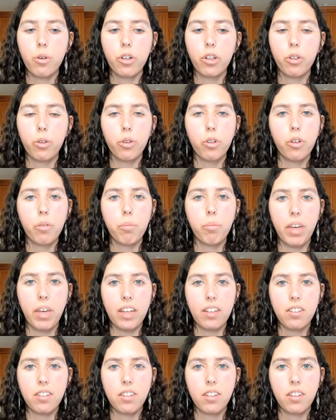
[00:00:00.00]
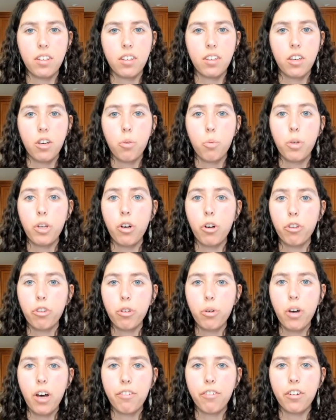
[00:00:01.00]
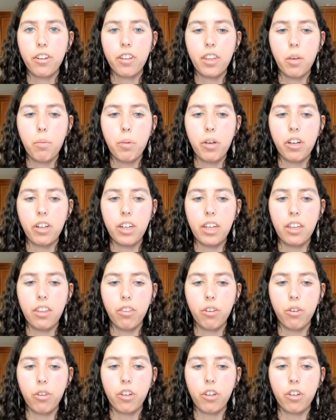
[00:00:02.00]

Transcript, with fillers: or Google Meet. We also offer the ability through